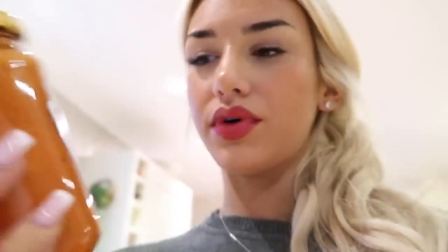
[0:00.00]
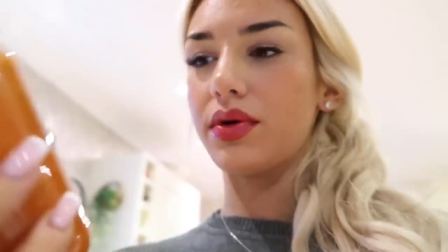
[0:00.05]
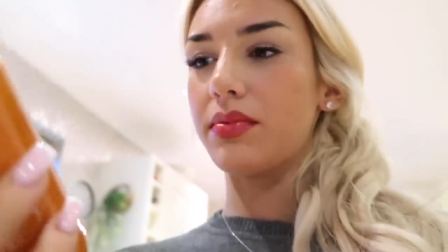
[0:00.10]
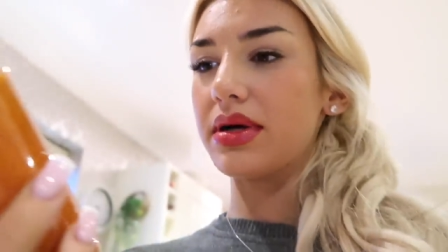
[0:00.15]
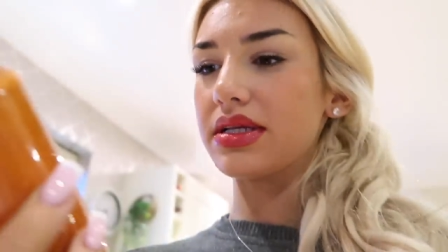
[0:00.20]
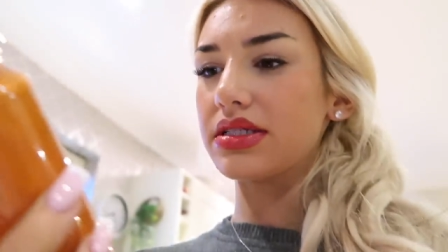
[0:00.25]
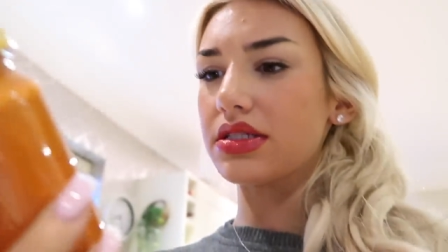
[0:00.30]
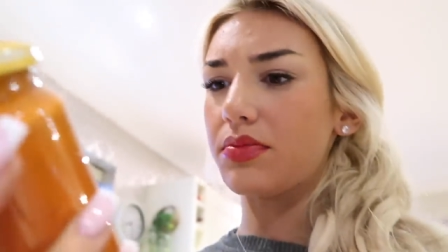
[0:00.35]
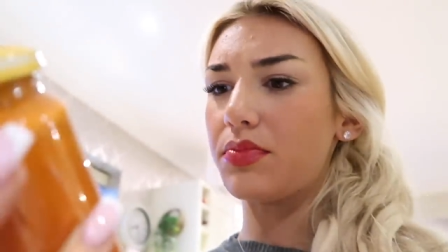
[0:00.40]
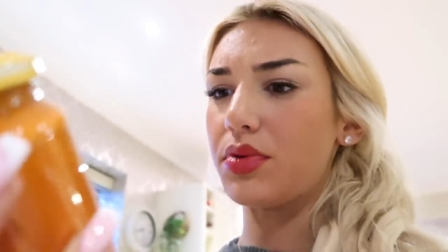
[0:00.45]

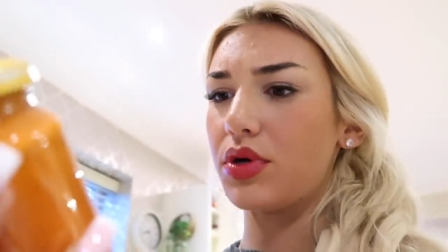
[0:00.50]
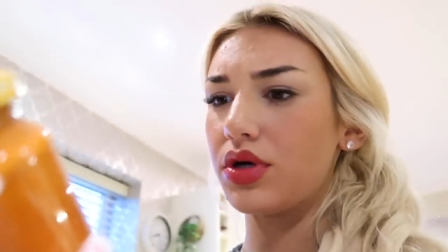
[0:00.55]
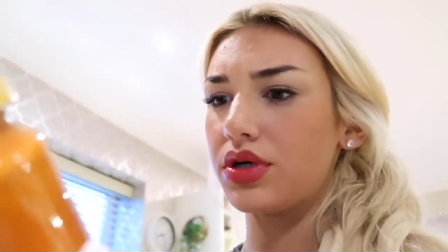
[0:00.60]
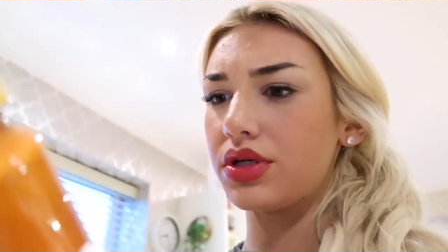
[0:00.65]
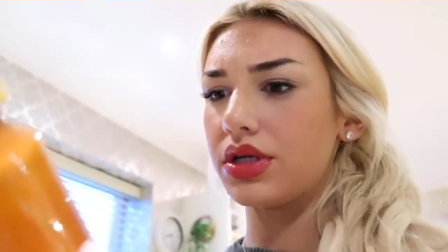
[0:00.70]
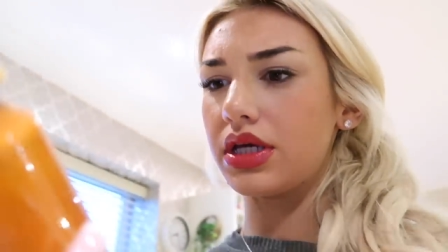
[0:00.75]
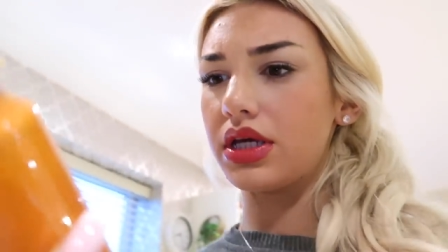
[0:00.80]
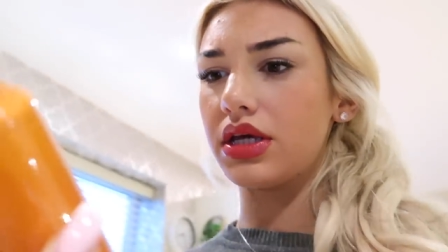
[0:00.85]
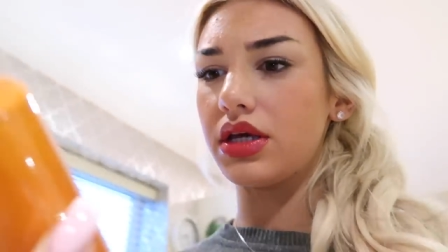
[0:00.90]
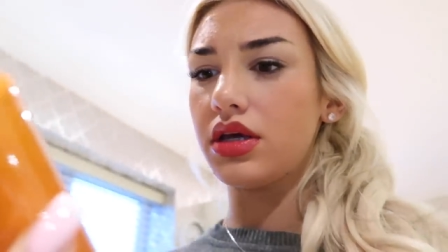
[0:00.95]

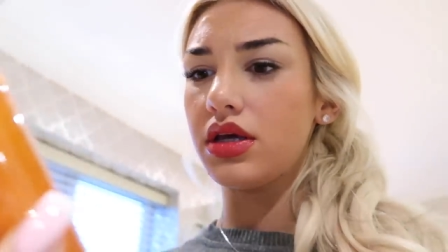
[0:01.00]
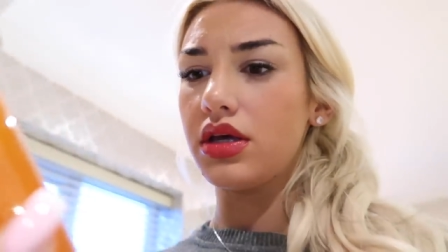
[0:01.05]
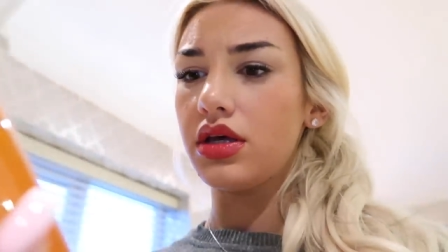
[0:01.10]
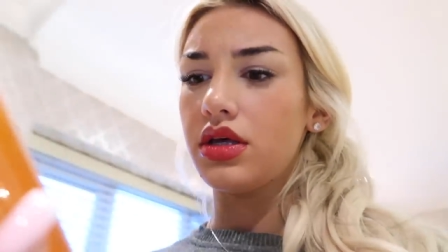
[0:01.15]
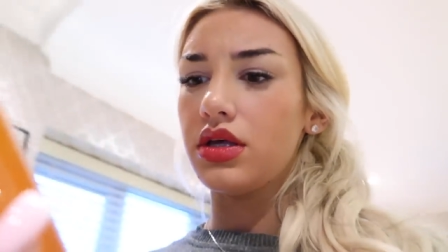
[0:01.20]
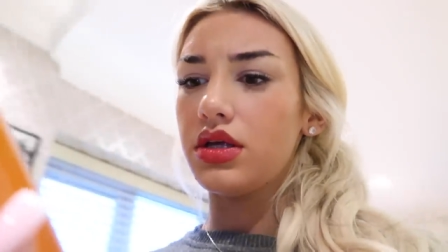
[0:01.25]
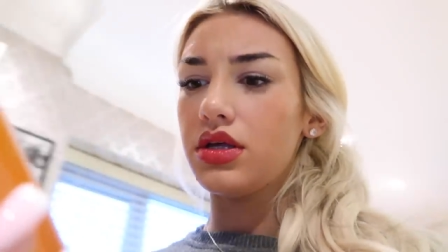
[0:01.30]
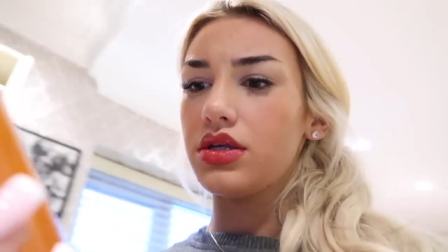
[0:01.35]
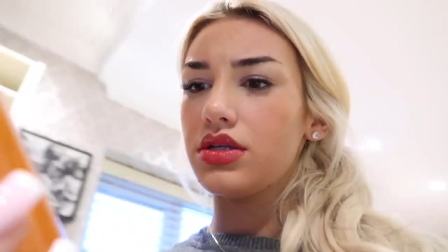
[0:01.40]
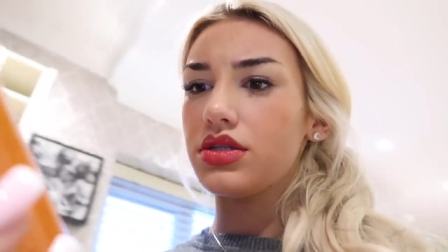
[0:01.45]
mascarpone
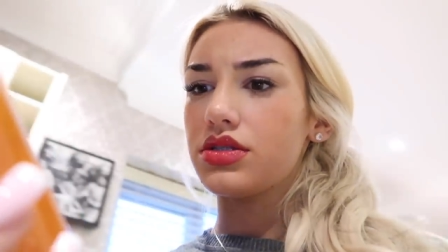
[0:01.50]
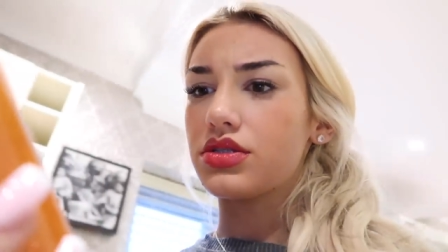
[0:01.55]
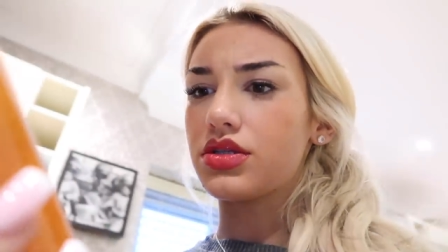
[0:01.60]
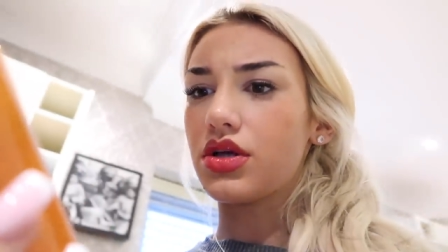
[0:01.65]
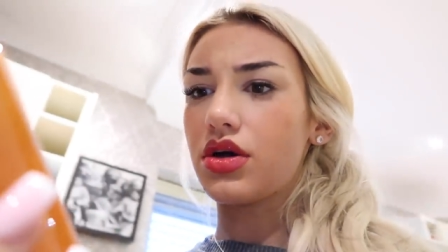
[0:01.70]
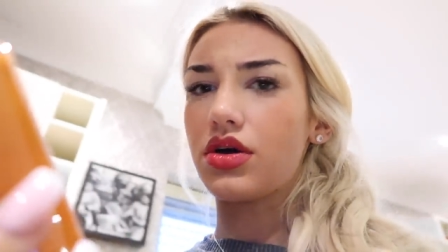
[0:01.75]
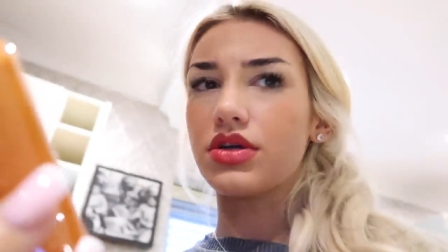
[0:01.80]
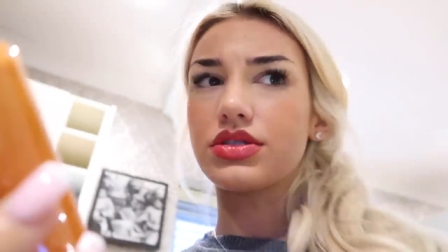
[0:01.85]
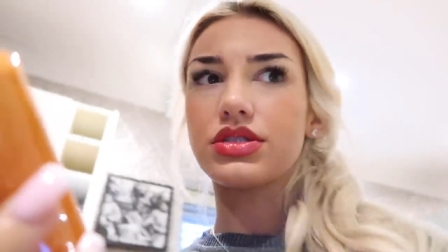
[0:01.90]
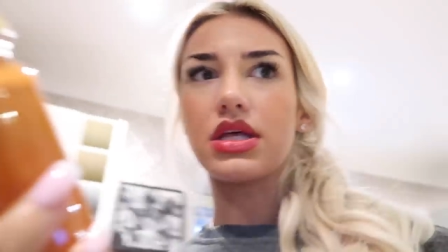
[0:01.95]

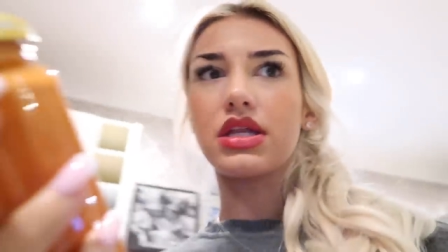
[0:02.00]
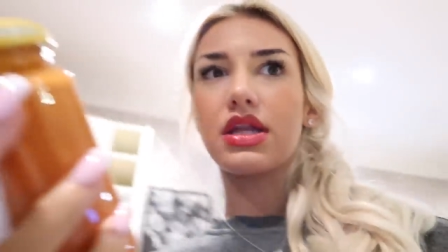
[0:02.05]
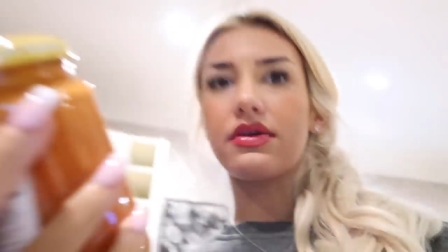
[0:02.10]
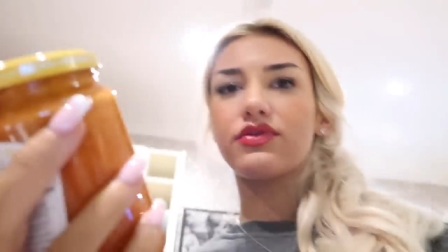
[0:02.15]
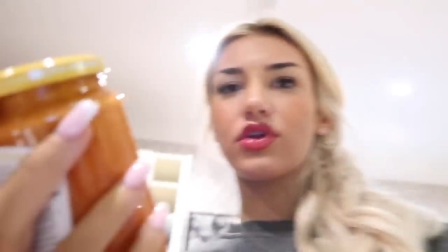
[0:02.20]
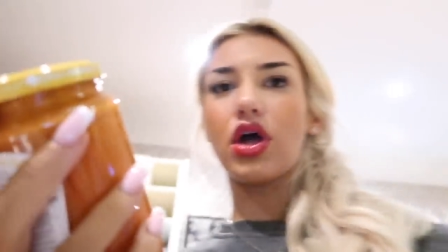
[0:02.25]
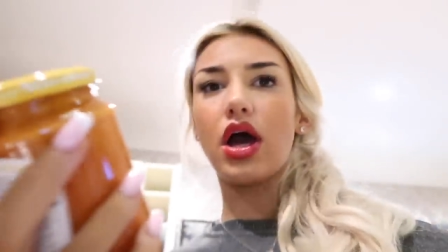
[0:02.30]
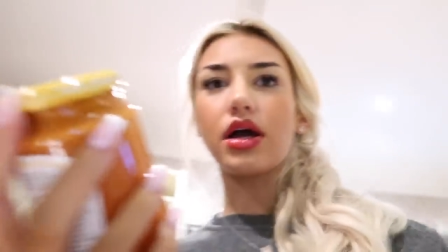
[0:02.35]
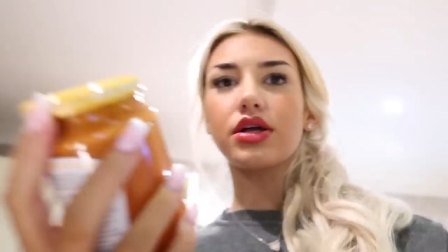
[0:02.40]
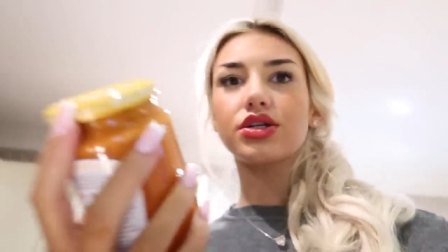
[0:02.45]
sauce. And
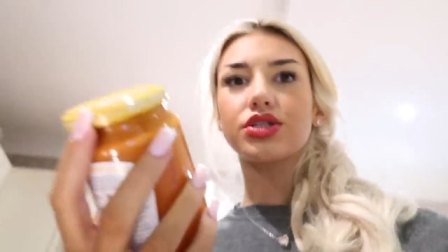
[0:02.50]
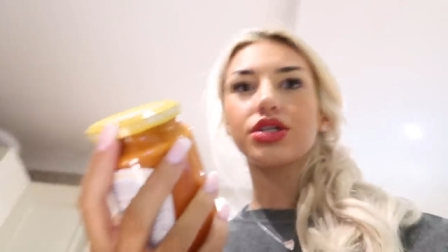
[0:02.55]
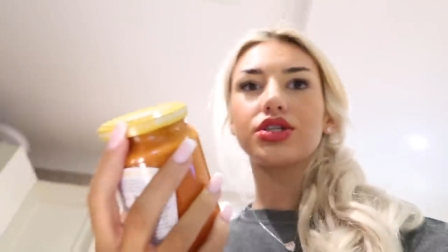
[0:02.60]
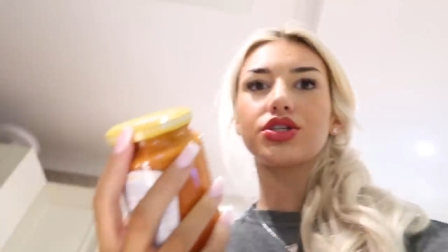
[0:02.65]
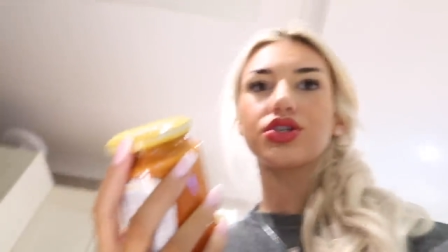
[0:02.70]
I've not actually